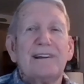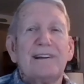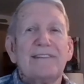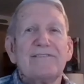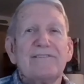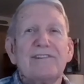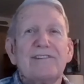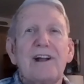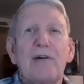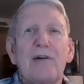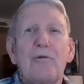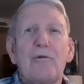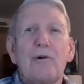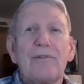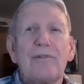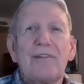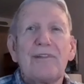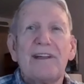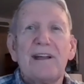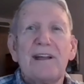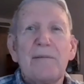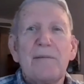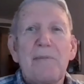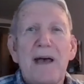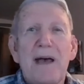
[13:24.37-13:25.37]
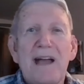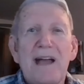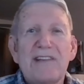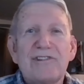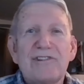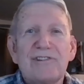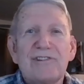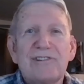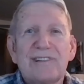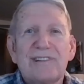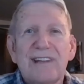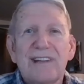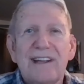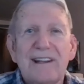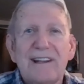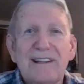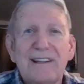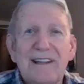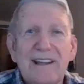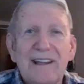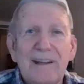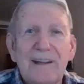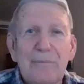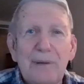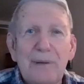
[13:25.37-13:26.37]
It was not what they imagined,
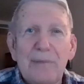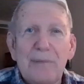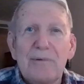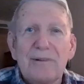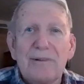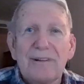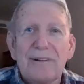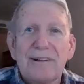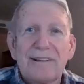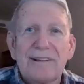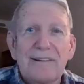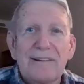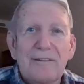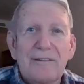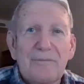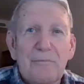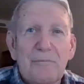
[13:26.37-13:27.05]
and the people